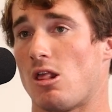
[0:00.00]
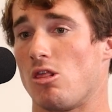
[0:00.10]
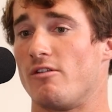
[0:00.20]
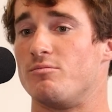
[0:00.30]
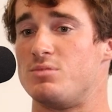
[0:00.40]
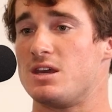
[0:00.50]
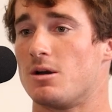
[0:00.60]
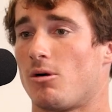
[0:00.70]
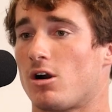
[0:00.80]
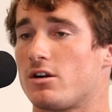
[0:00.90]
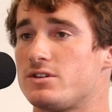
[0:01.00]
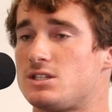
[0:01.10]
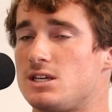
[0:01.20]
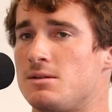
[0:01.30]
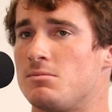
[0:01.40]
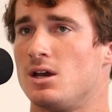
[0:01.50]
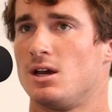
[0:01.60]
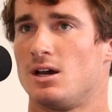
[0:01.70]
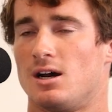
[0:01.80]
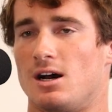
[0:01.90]
I love being a part of a team.
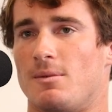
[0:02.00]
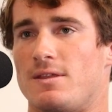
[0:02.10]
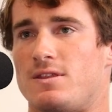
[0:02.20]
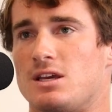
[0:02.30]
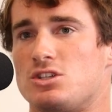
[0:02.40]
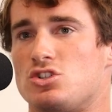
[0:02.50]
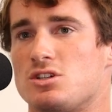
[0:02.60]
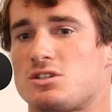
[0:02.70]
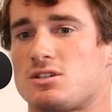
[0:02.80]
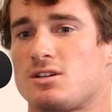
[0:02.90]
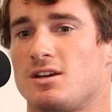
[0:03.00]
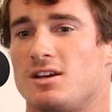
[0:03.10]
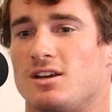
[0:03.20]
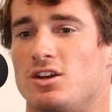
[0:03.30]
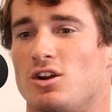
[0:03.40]
I think it's just,